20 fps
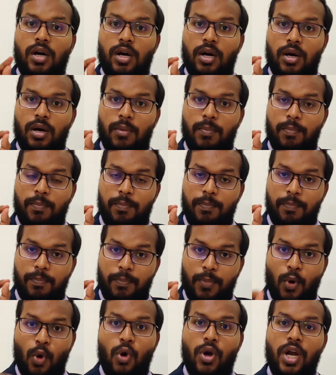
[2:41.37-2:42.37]
a
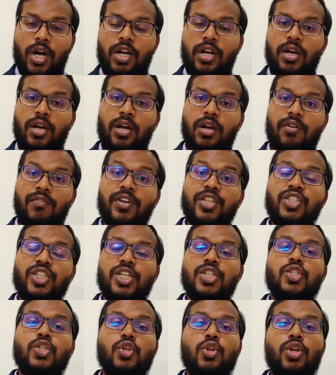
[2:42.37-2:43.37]
product which
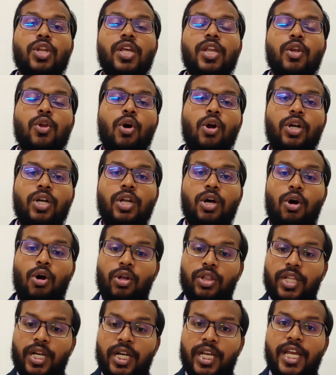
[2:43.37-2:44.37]
is not on
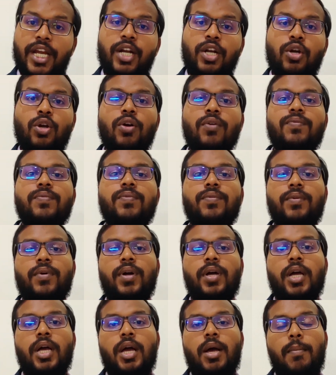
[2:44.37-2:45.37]
the date of
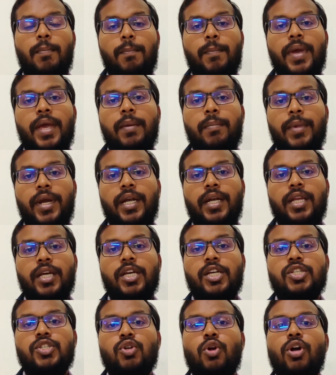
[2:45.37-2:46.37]
payment
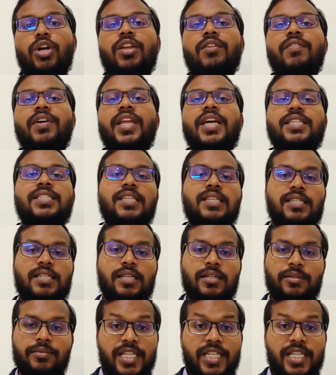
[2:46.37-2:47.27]
is not even existing.